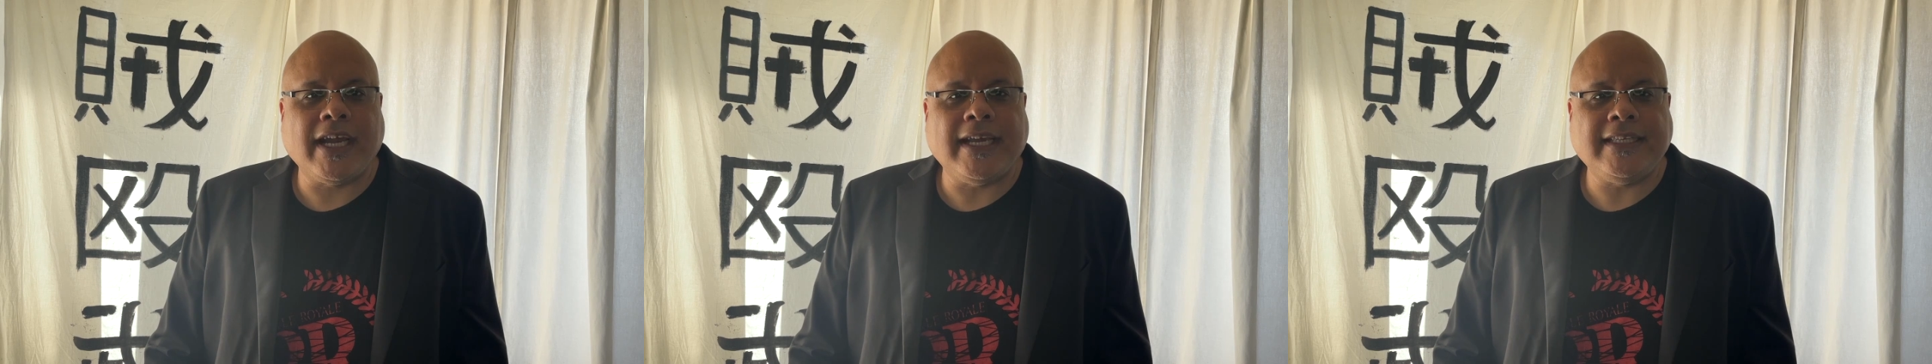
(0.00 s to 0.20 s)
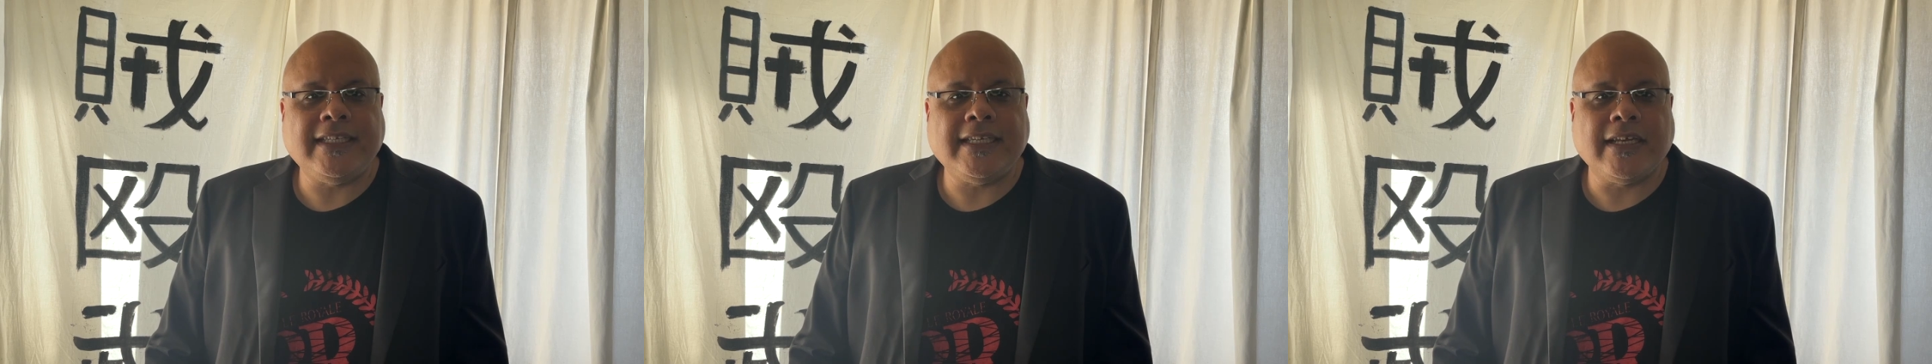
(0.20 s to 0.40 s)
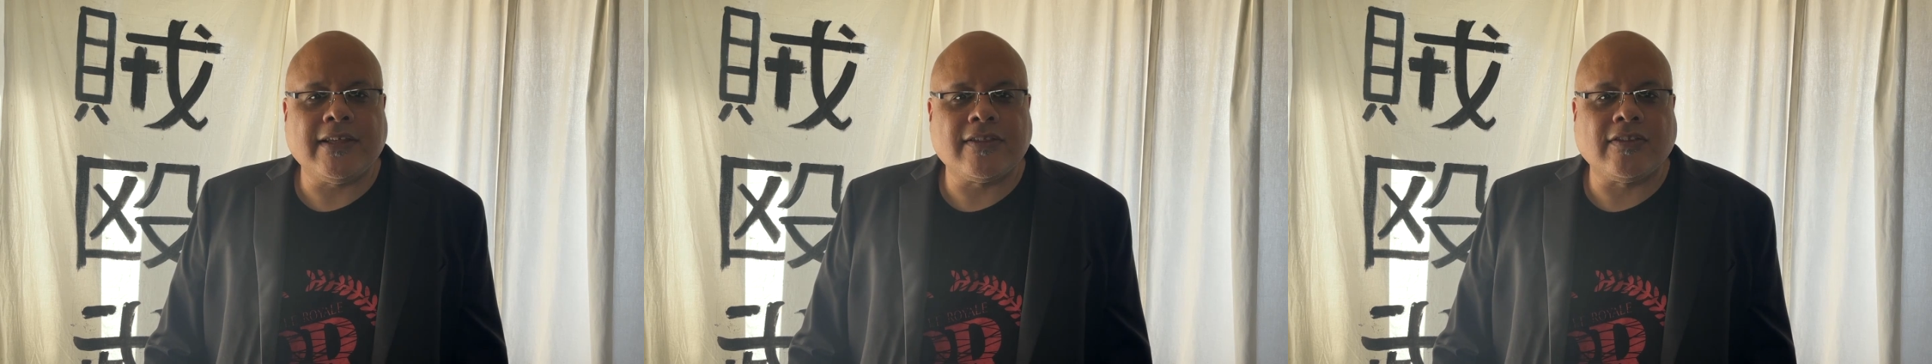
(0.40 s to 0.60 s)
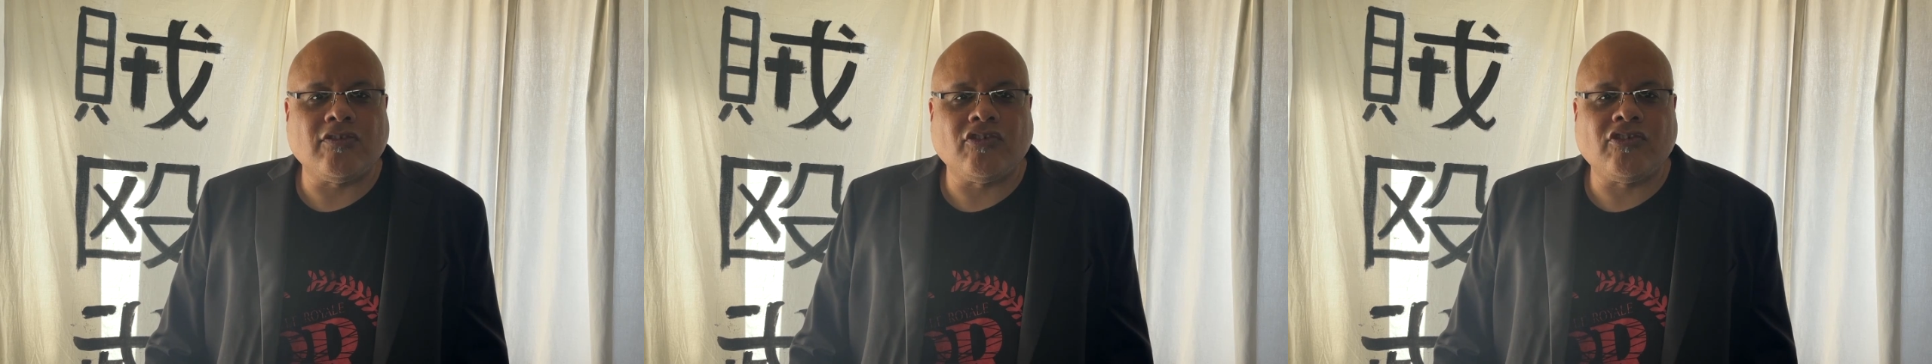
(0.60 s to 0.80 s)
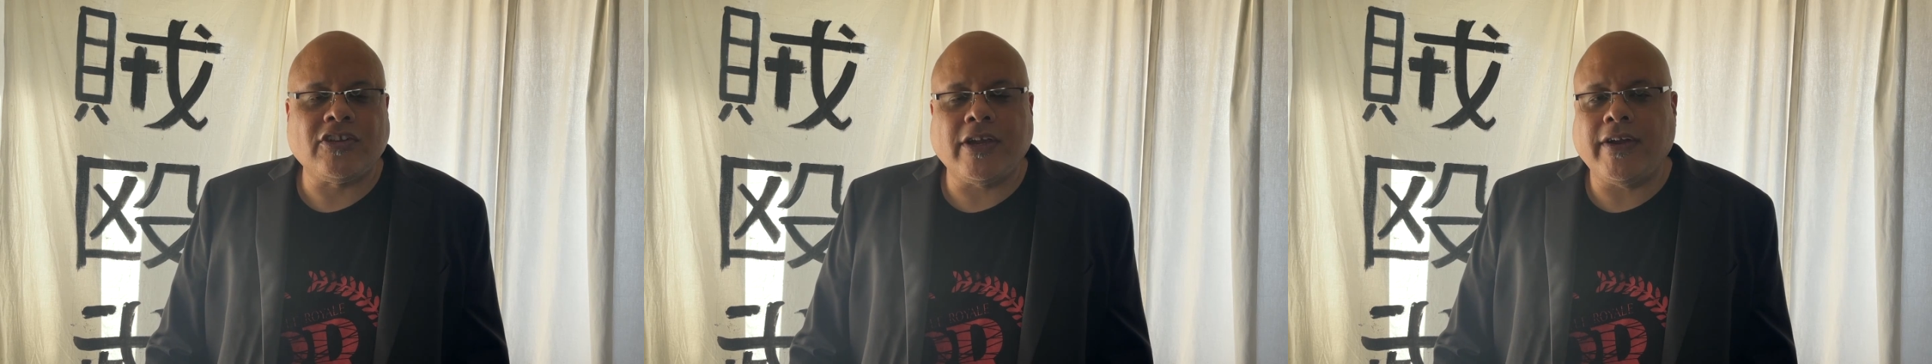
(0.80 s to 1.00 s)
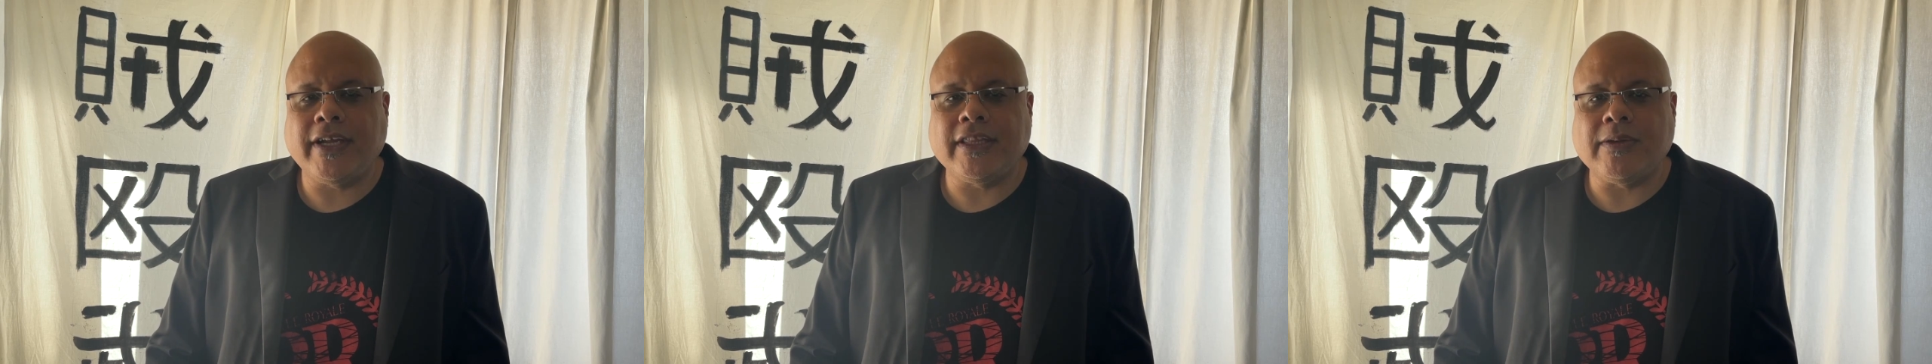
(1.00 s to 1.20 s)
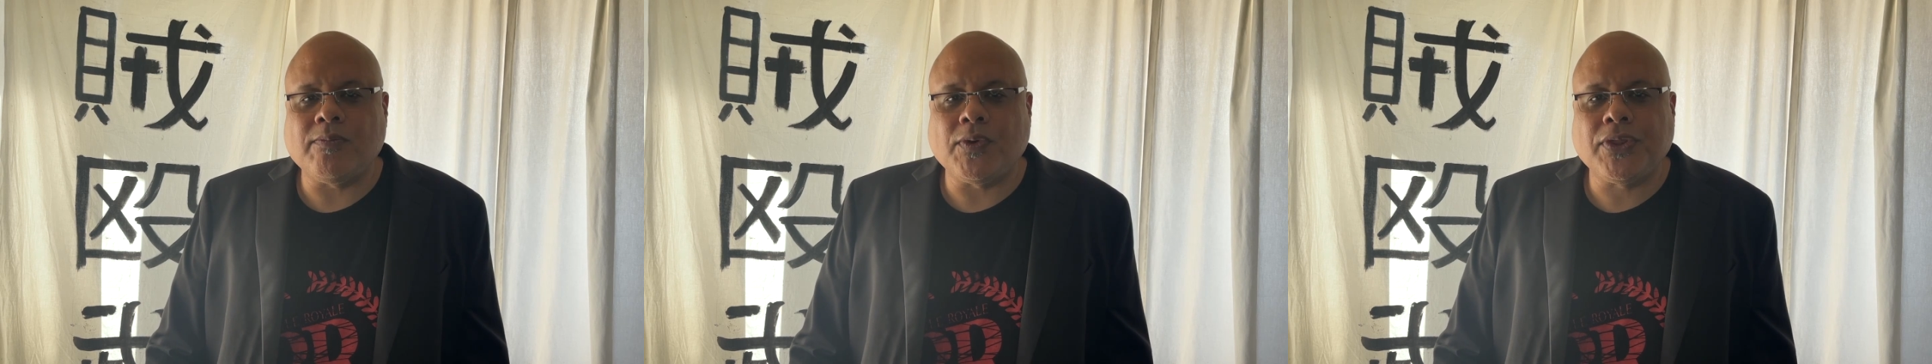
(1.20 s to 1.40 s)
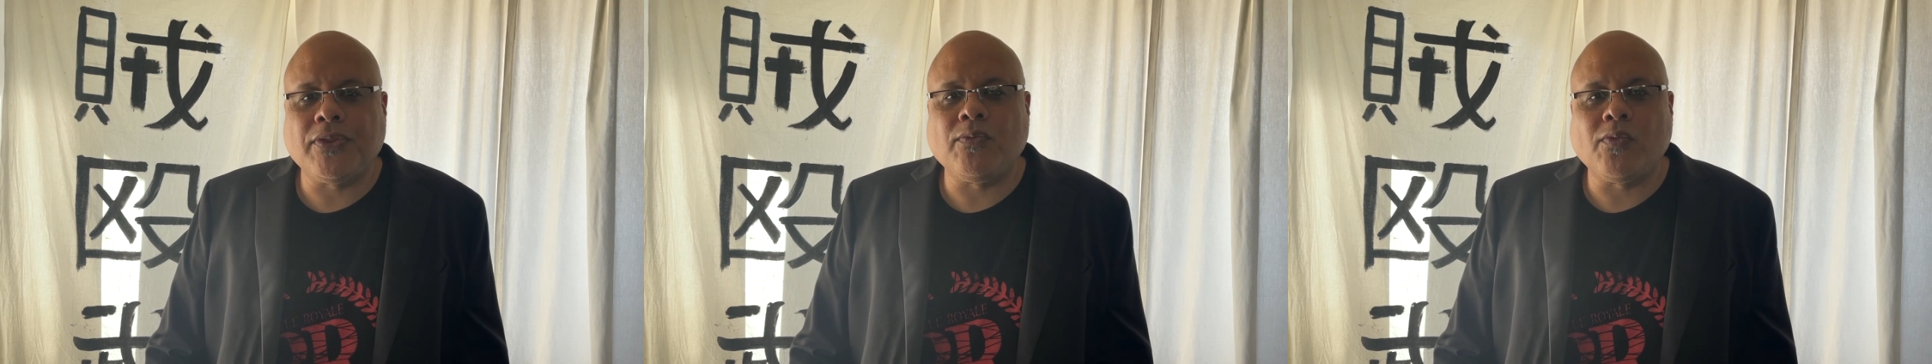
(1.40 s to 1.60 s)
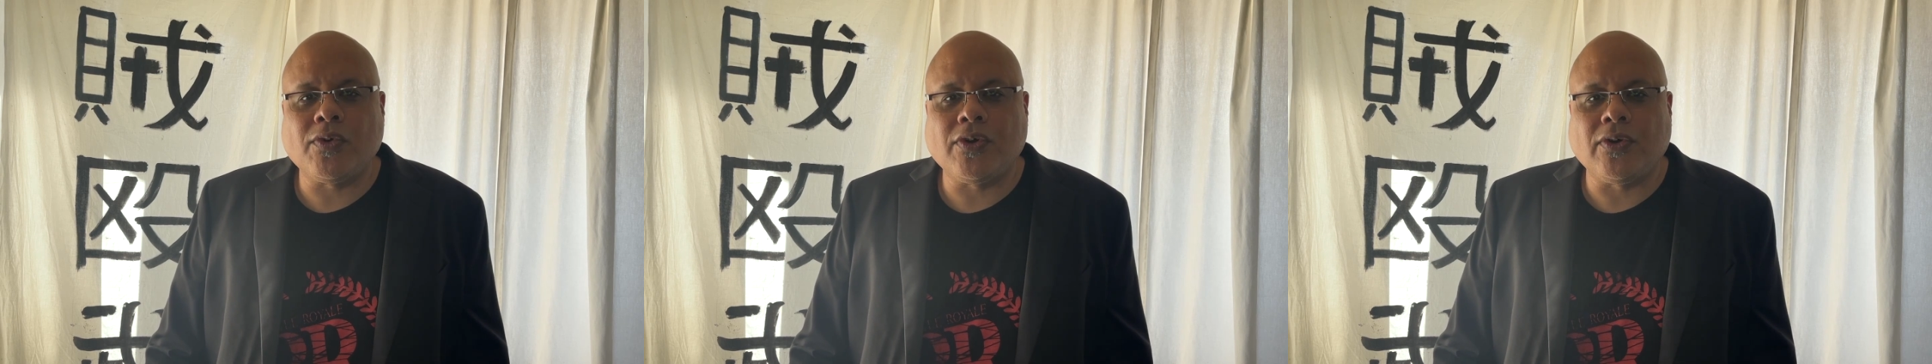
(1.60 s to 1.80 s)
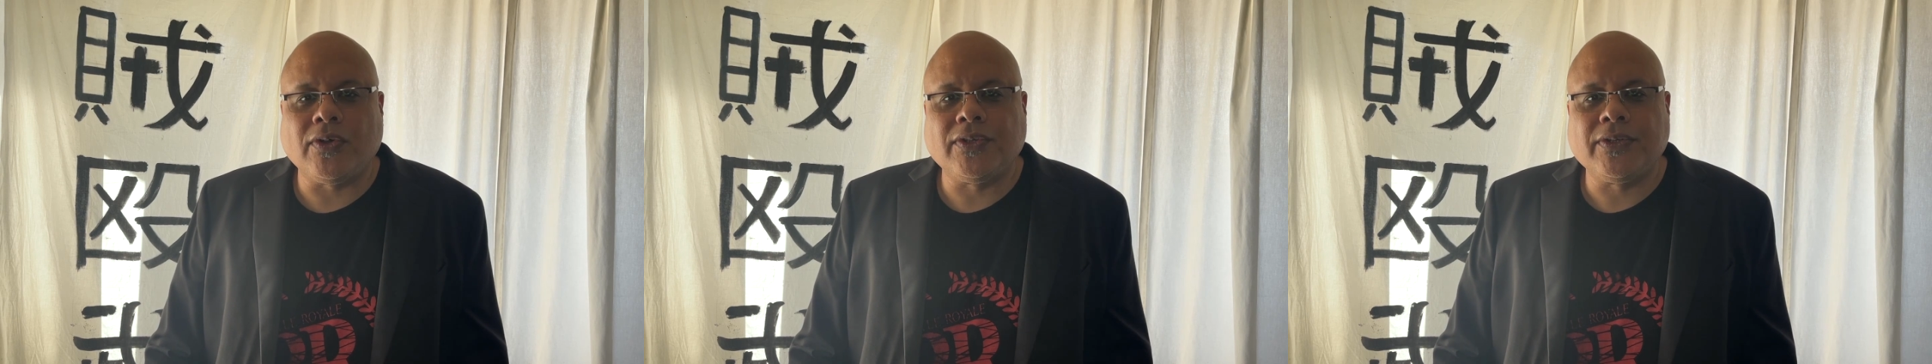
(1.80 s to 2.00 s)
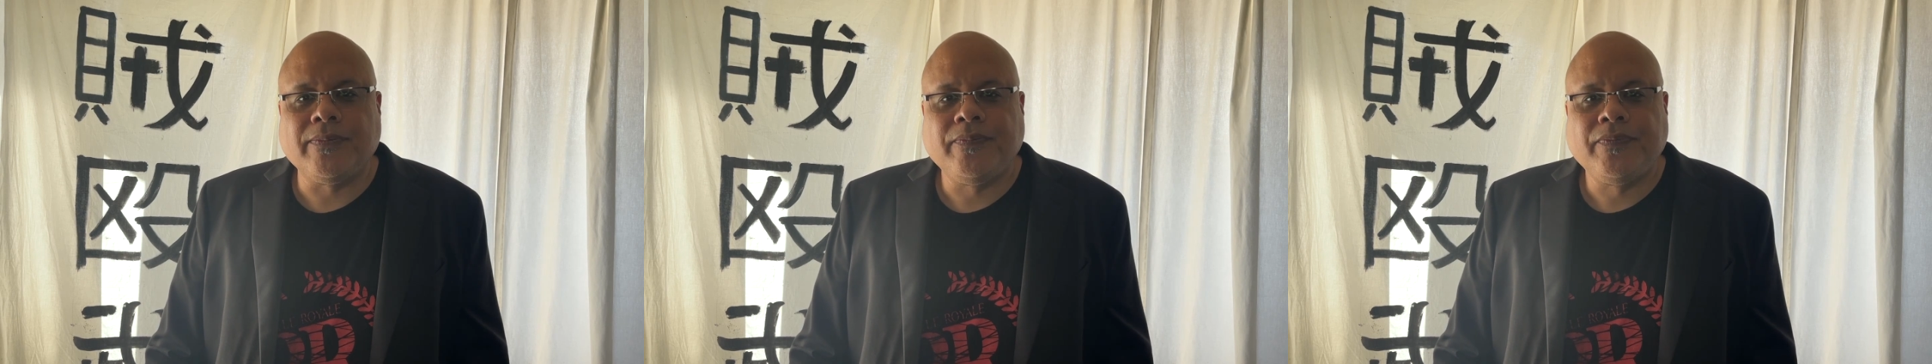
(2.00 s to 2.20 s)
ideas and sharing them with the world.